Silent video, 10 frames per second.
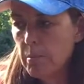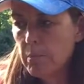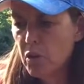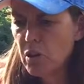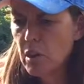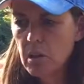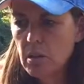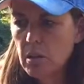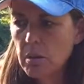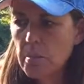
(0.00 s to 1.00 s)
There are
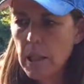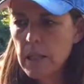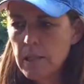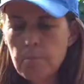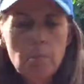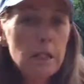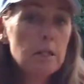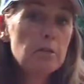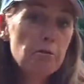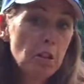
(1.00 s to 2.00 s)
many
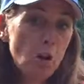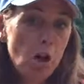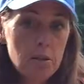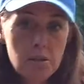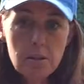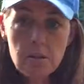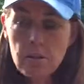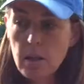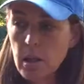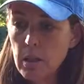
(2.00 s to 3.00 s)
different causes.